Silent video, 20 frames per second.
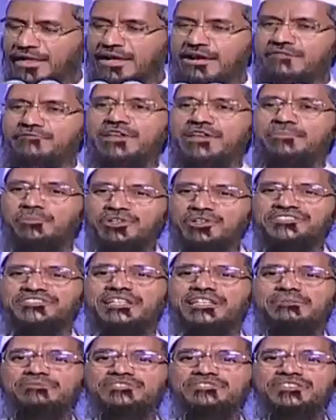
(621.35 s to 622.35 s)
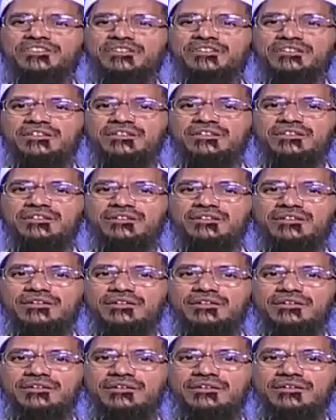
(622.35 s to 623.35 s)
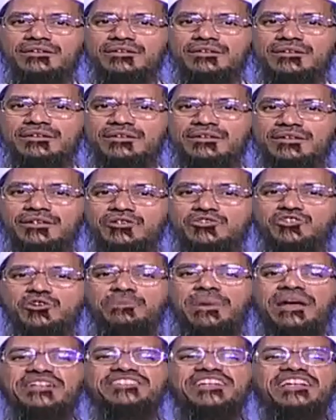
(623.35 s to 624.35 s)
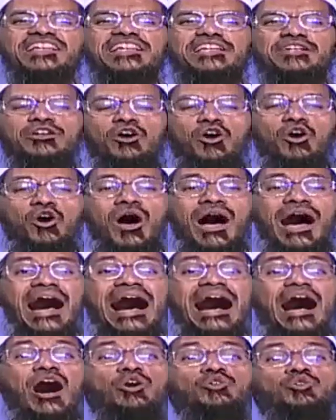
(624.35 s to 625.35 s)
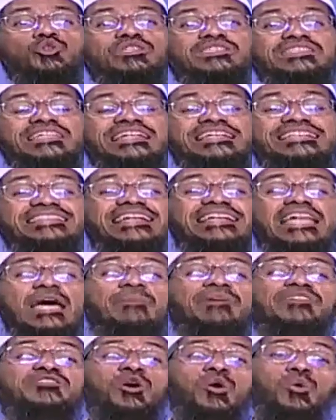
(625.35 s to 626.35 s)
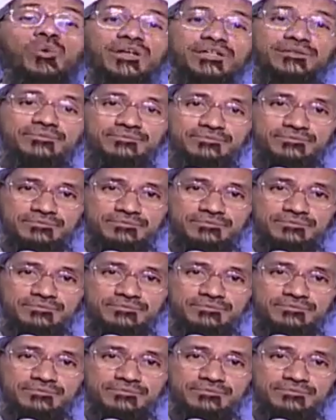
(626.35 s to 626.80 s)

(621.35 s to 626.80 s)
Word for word: We Muslims should basically know how to turn the tables over.